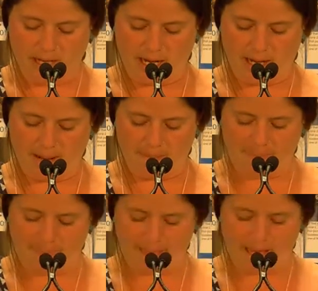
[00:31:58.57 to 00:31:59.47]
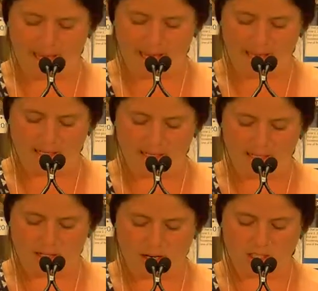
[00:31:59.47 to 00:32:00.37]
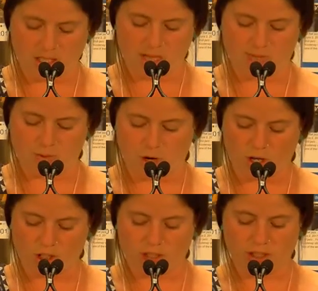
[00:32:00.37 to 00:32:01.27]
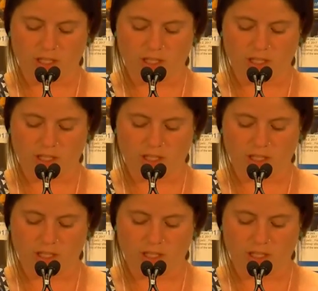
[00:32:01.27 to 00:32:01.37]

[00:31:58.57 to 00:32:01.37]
And our teams worked,